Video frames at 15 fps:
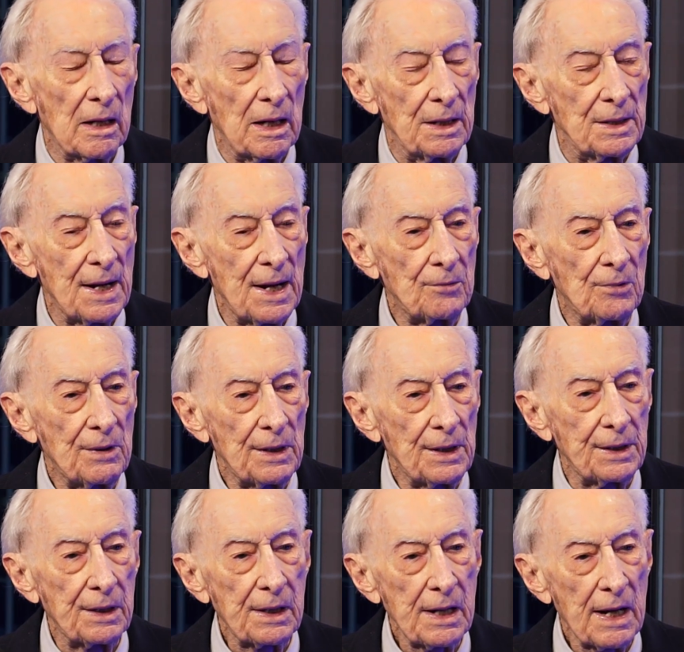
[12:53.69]
And that
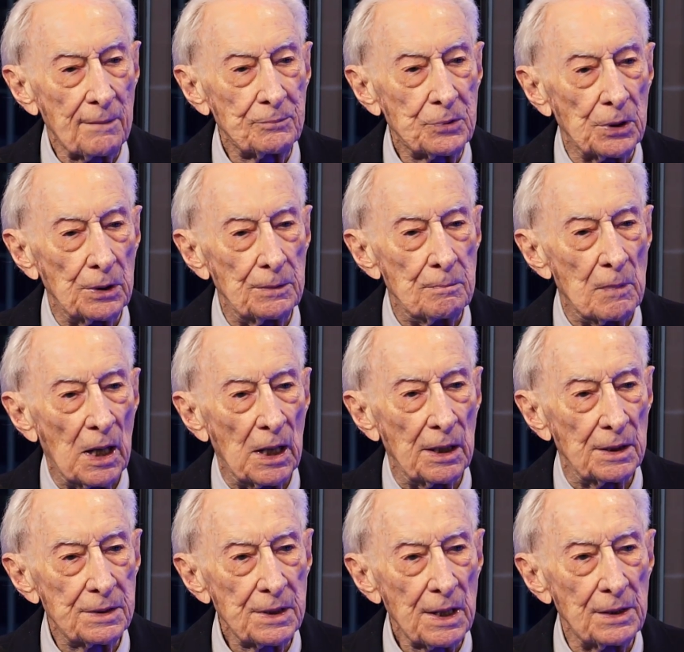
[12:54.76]
really captured my
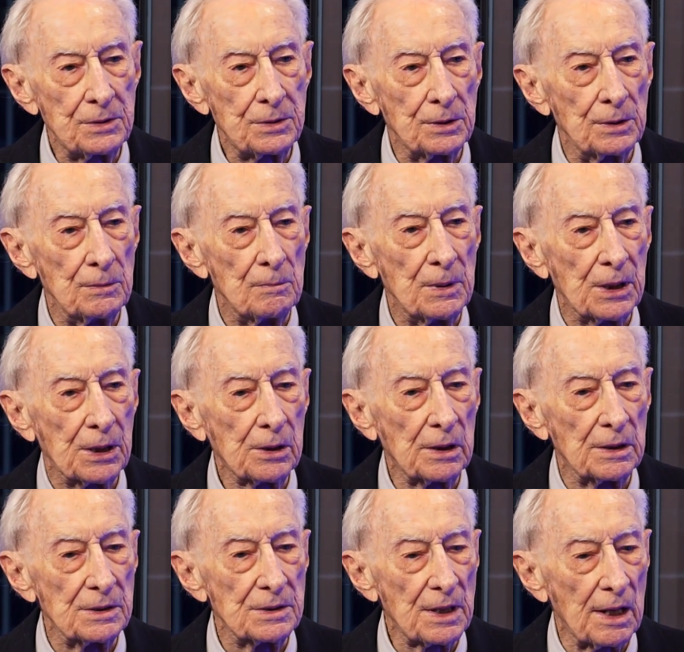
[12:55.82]
attention
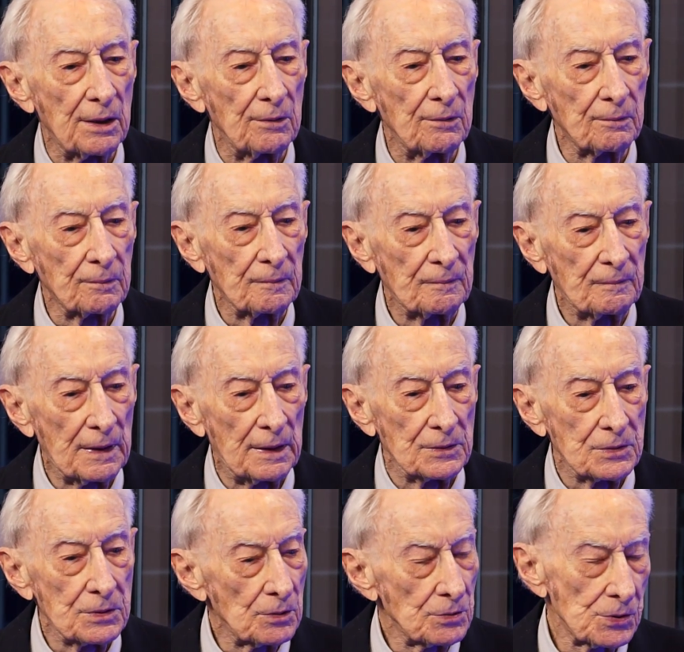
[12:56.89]
because I
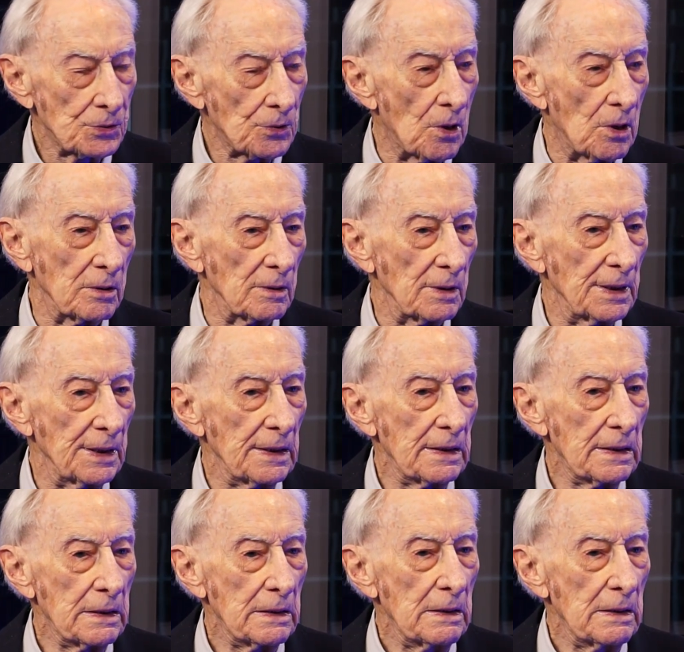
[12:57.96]
felt so strongly